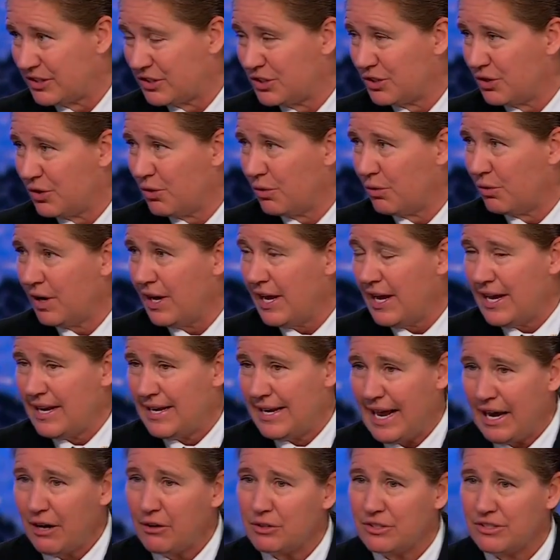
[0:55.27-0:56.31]
So
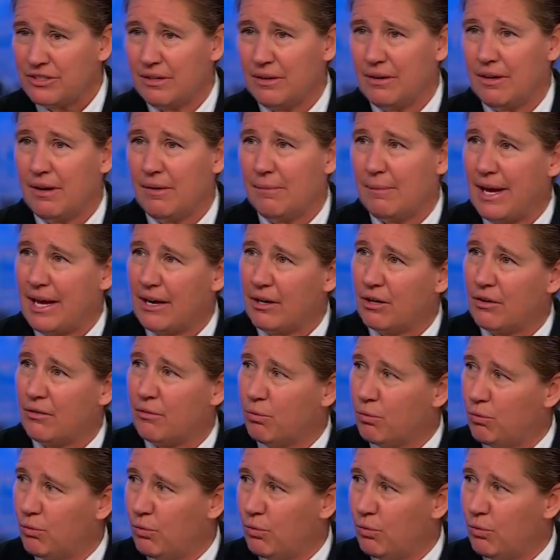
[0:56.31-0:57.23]
now it's a, a, matter of